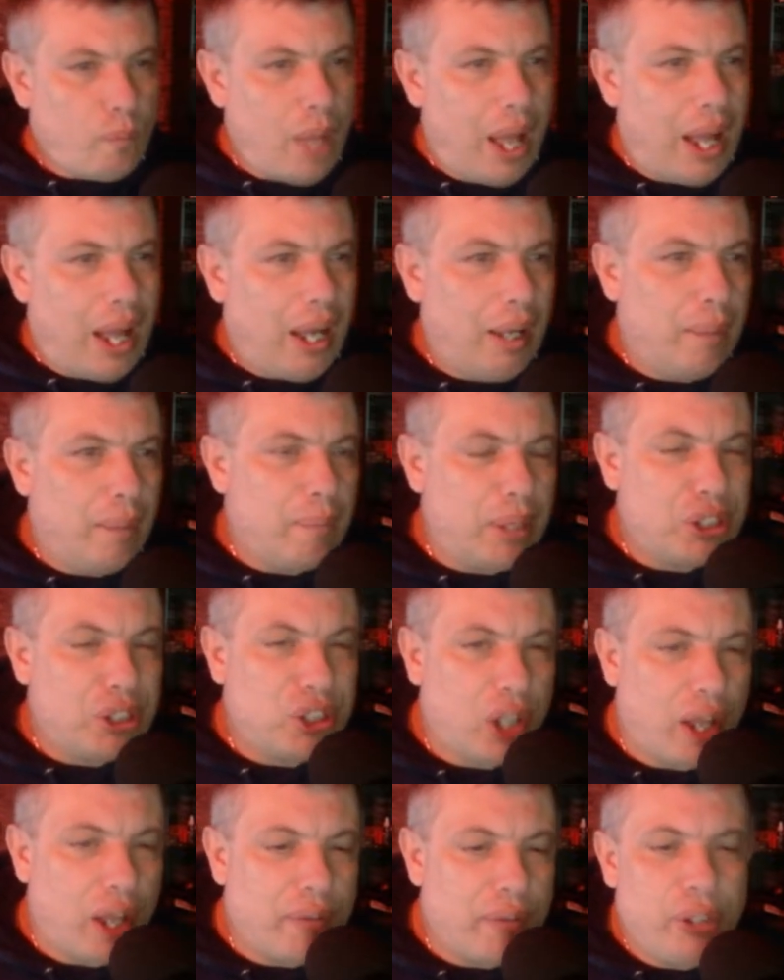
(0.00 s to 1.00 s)
Much
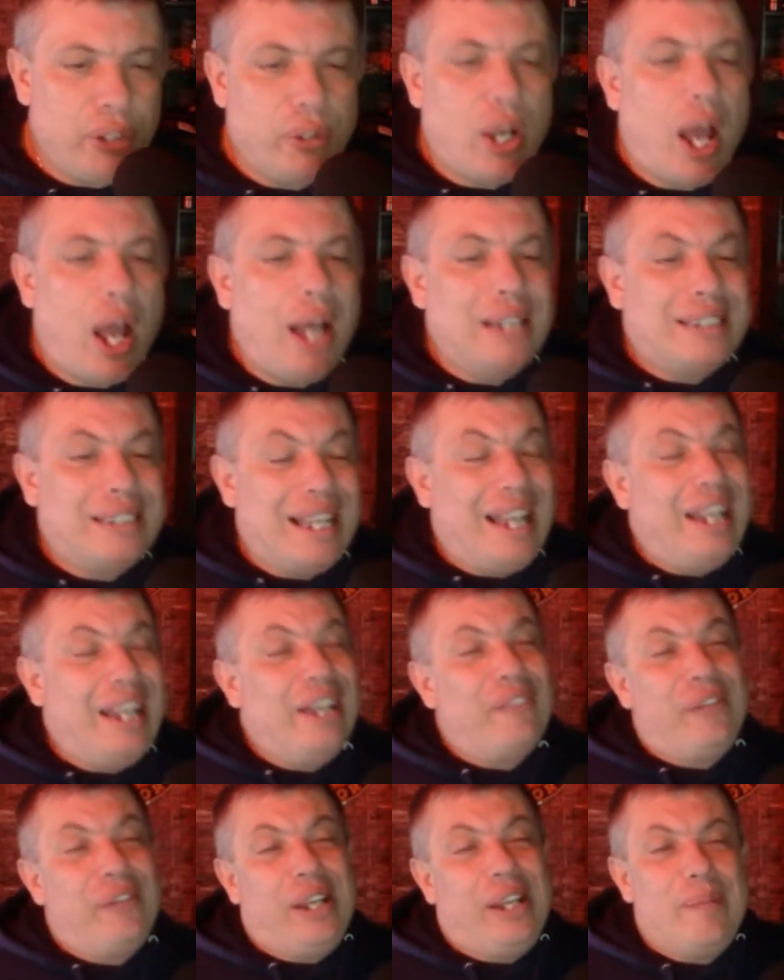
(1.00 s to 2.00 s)
love to you guys. Hey,
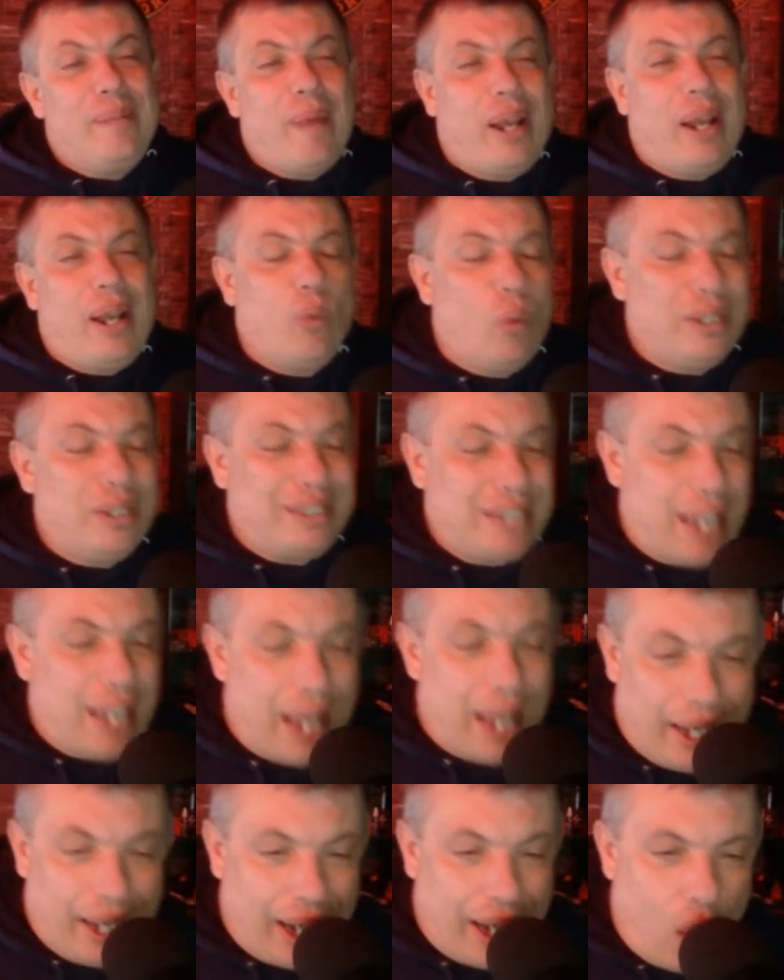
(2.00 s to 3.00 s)
if anybody wants to
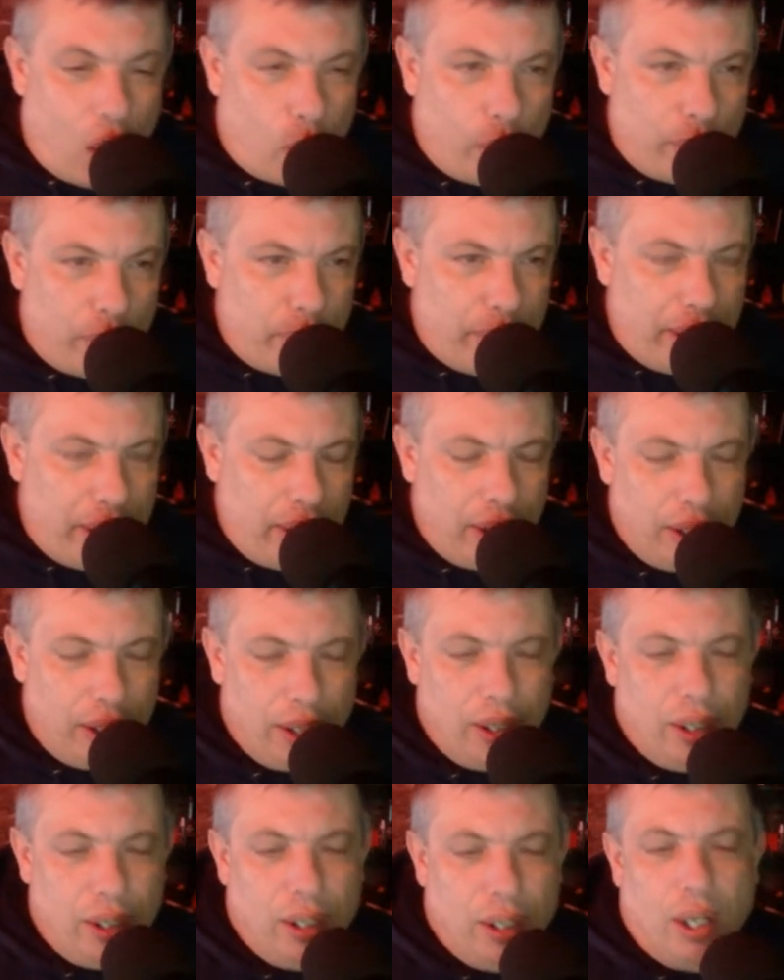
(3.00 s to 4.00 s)
hang out with me,
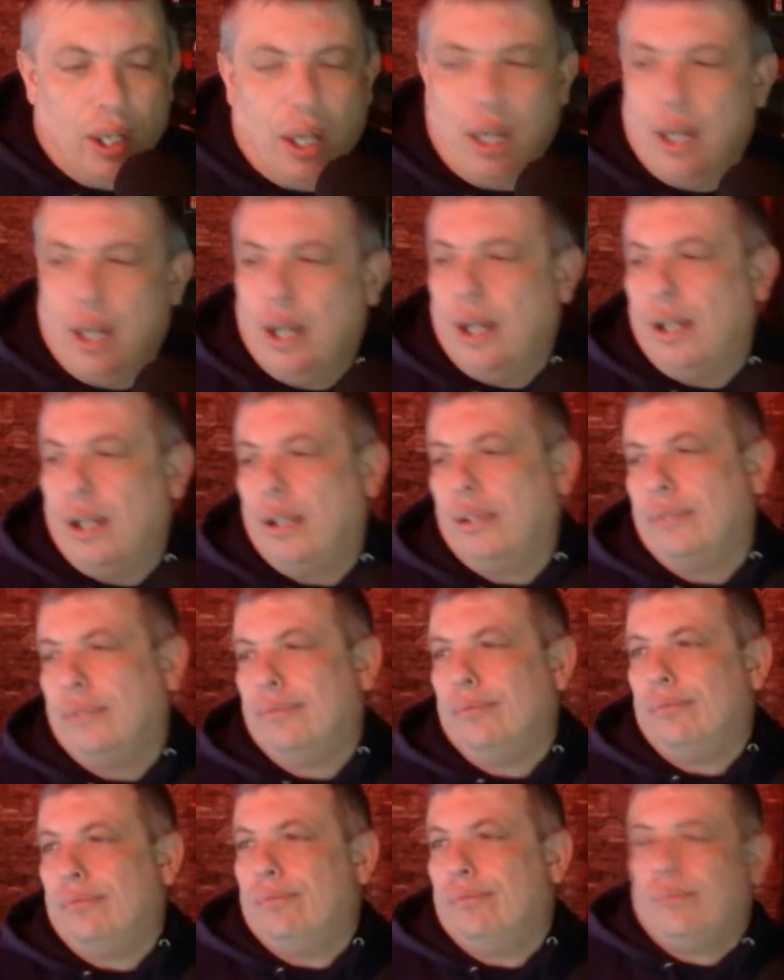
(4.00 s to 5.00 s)
I
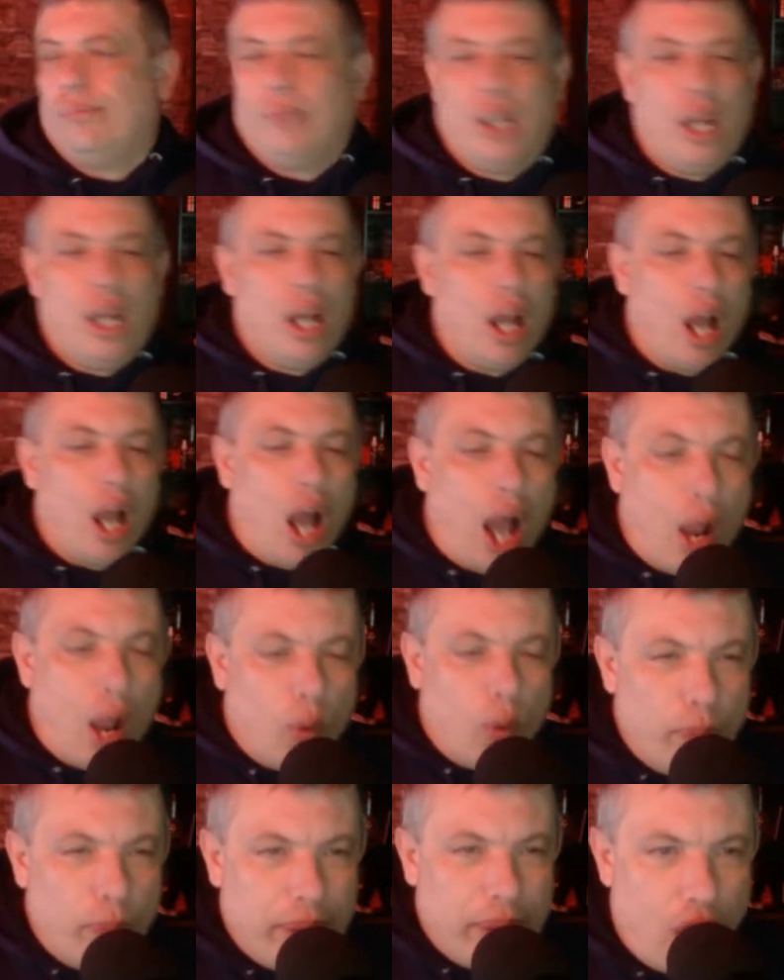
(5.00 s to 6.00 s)

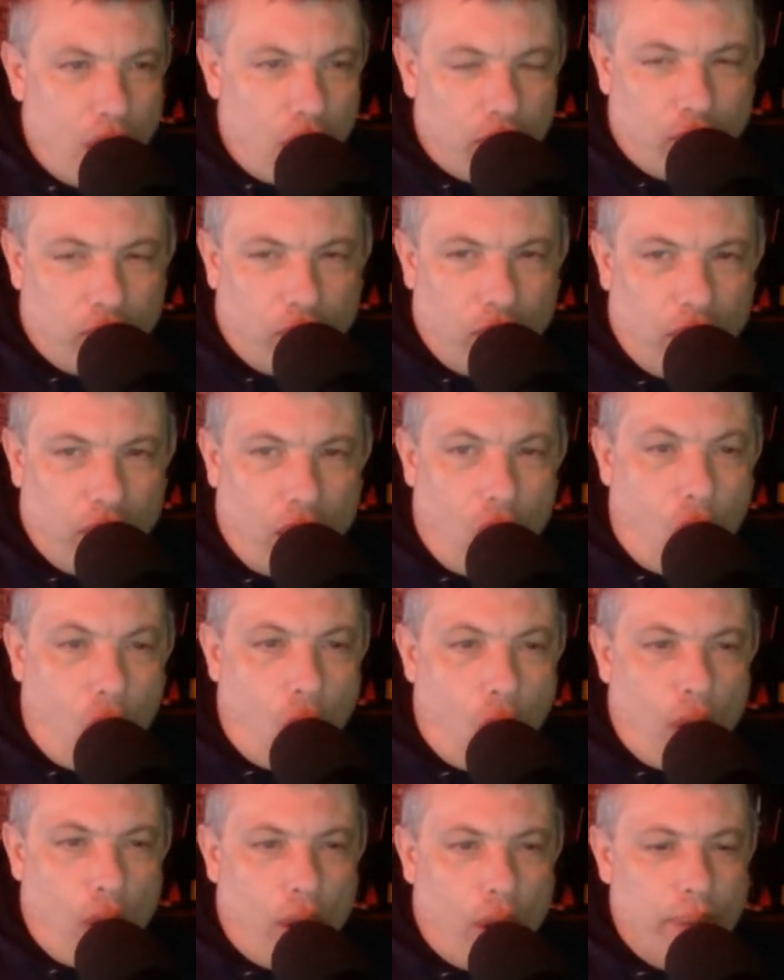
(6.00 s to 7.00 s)
will be over
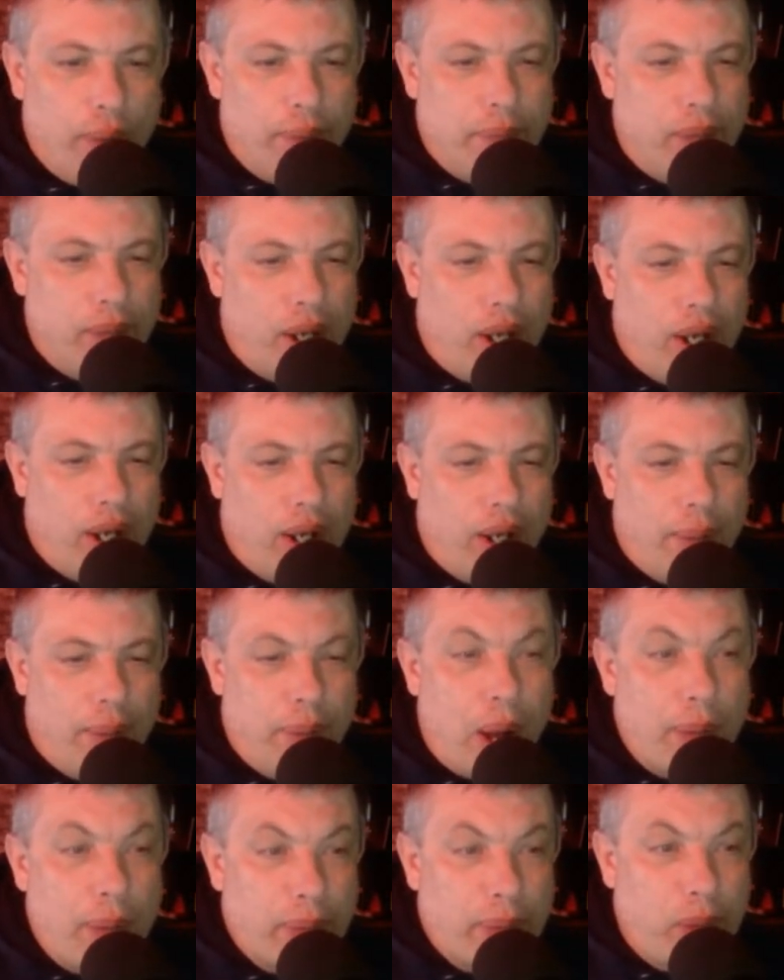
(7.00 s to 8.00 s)
on
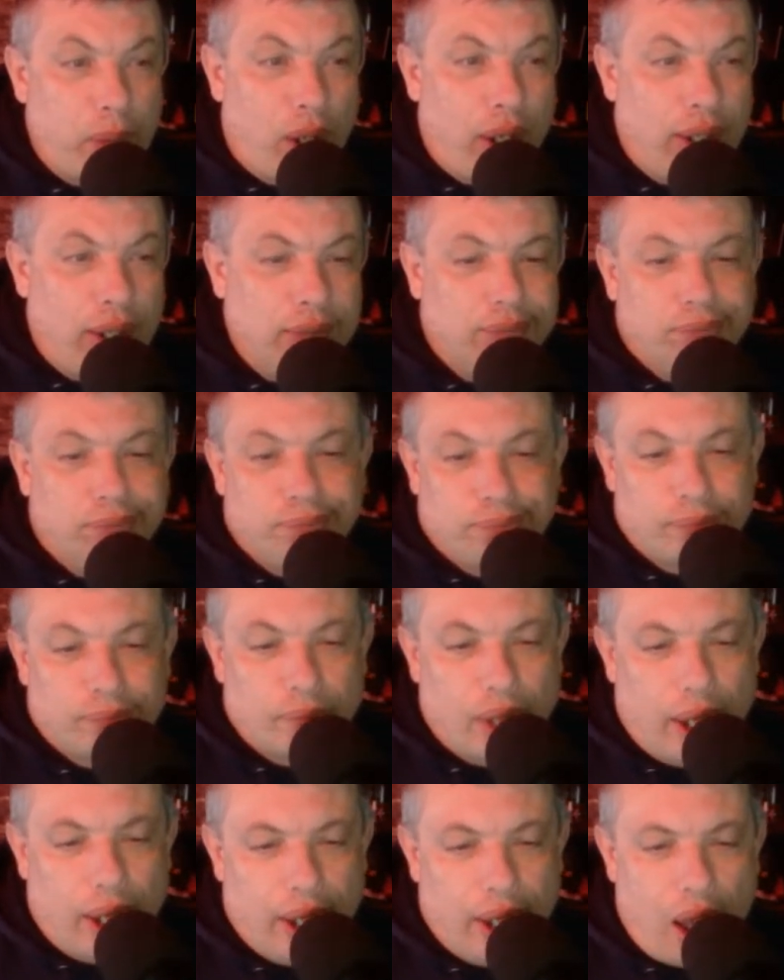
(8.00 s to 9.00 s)
Papa Blood,
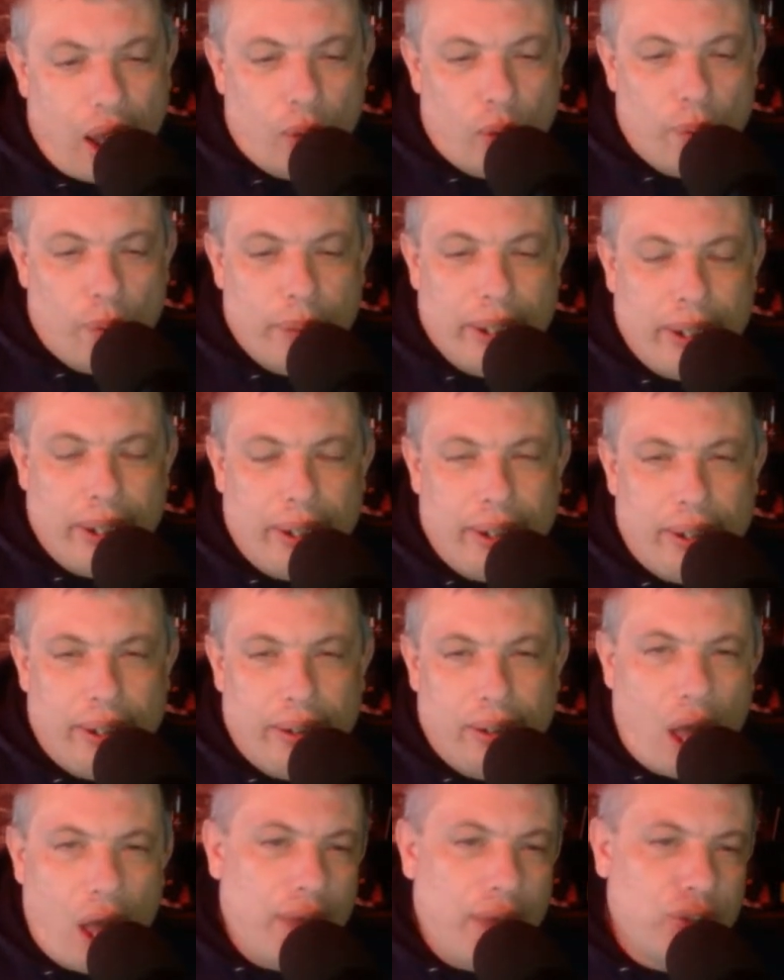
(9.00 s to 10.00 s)
and I will be
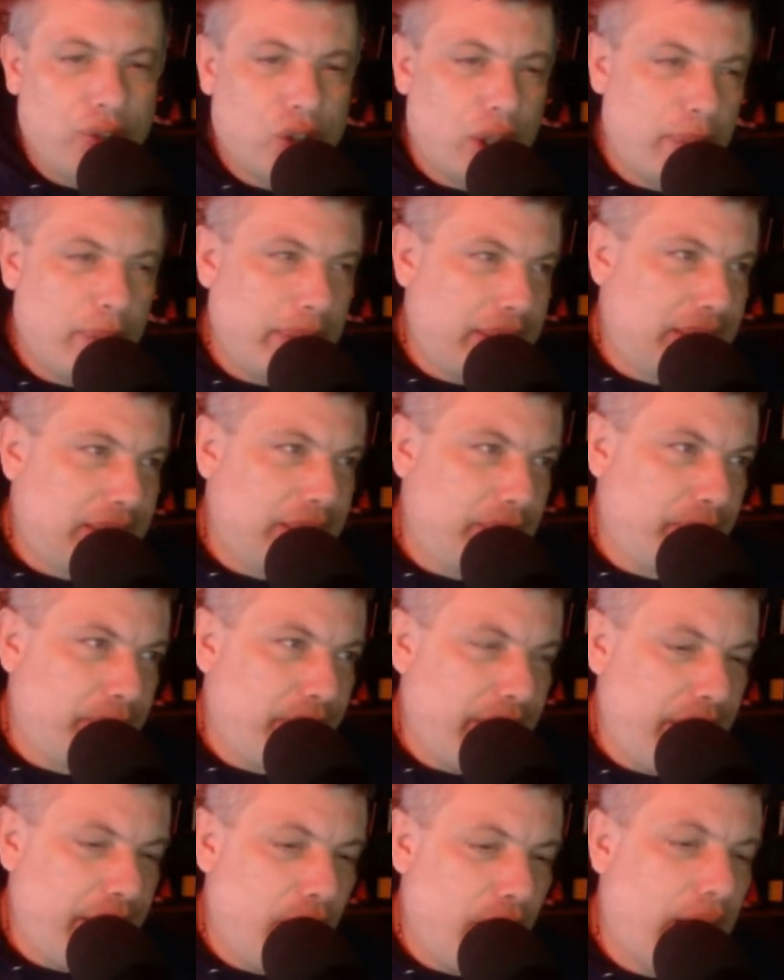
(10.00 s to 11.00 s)
live streaming some
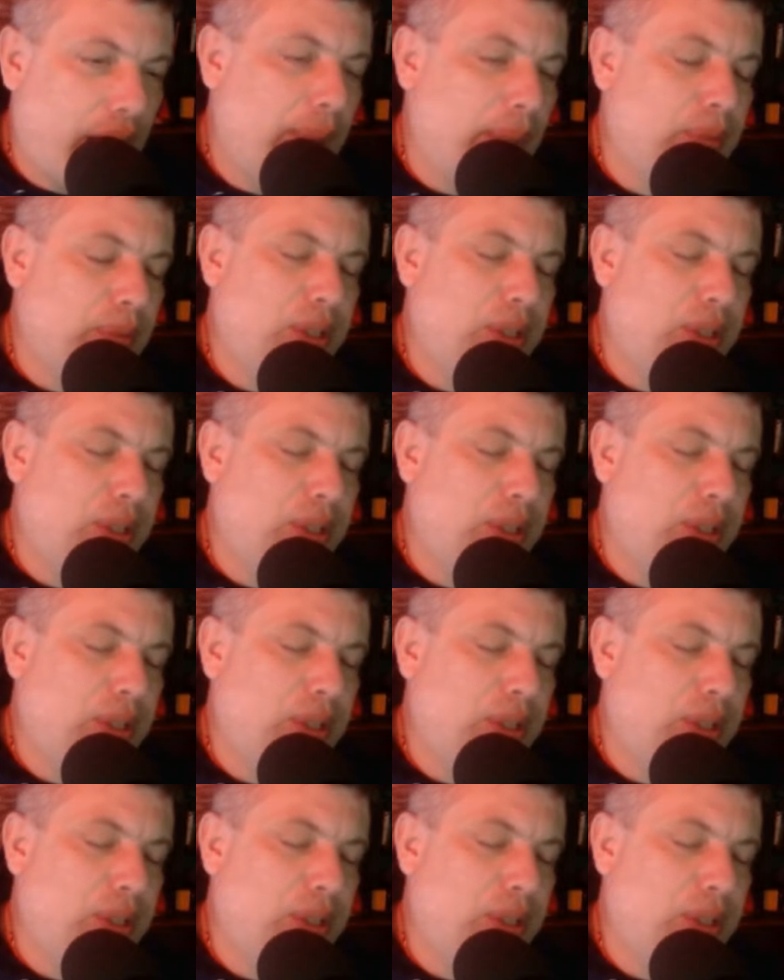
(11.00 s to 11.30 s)
video games